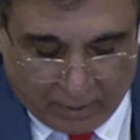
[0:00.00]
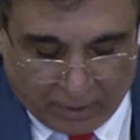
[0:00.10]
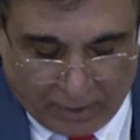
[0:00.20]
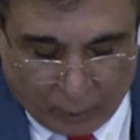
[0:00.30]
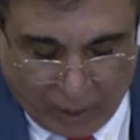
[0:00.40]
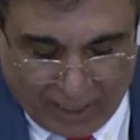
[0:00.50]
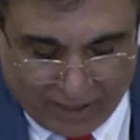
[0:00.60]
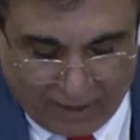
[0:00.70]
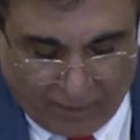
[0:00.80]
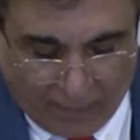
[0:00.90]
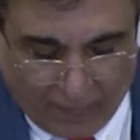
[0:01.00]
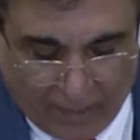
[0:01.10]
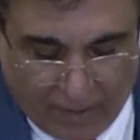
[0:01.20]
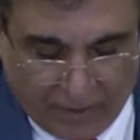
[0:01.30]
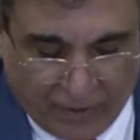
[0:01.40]
Demonizing
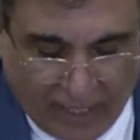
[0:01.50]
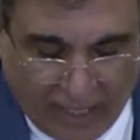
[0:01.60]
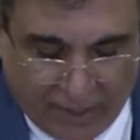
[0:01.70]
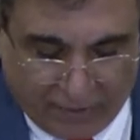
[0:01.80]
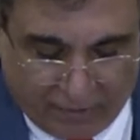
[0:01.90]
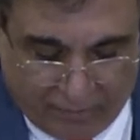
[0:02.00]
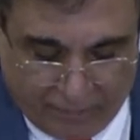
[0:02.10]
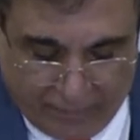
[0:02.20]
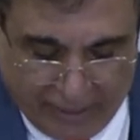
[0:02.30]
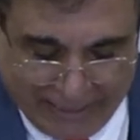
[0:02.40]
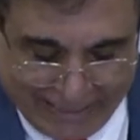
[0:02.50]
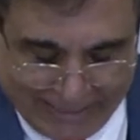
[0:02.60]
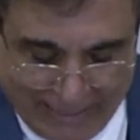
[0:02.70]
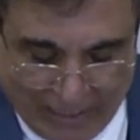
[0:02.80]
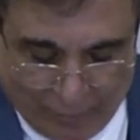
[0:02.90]
the other in
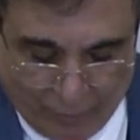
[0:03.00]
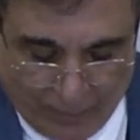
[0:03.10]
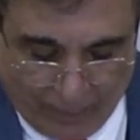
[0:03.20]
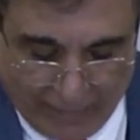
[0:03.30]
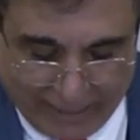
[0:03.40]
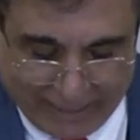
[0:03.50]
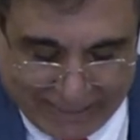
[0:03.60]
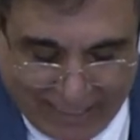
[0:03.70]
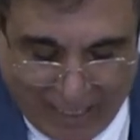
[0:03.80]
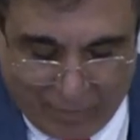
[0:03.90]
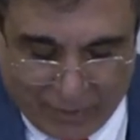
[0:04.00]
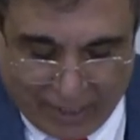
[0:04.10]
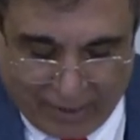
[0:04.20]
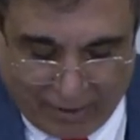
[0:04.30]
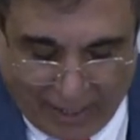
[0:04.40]
Islam. In Islam,
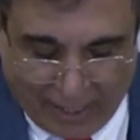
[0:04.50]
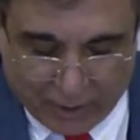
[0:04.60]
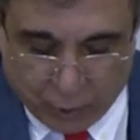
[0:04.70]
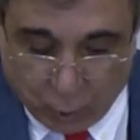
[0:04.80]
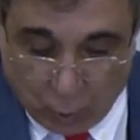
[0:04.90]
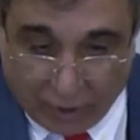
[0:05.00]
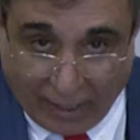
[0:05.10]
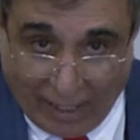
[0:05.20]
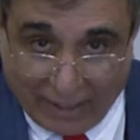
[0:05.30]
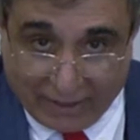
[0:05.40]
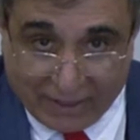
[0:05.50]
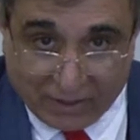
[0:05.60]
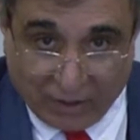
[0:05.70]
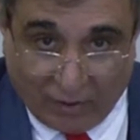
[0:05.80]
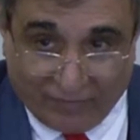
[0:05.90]
there are two
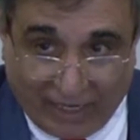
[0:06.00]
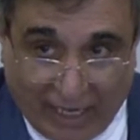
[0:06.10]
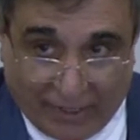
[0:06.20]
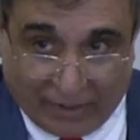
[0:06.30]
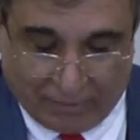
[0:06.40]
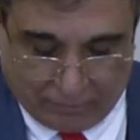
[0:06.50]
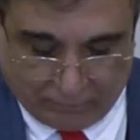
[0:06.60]
kinds of other.